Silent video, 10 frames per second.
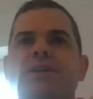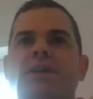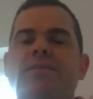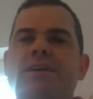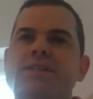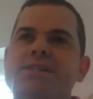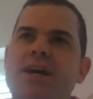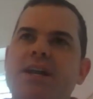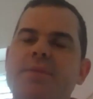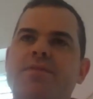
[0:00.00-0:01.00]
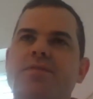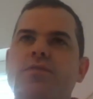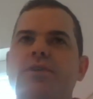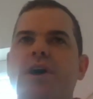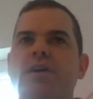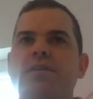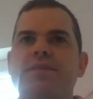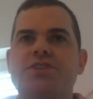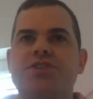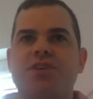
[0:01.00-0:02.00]
I think certainly before
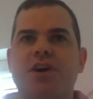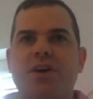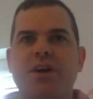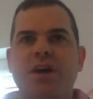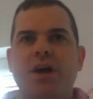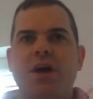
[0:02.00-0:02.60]
COVID struck,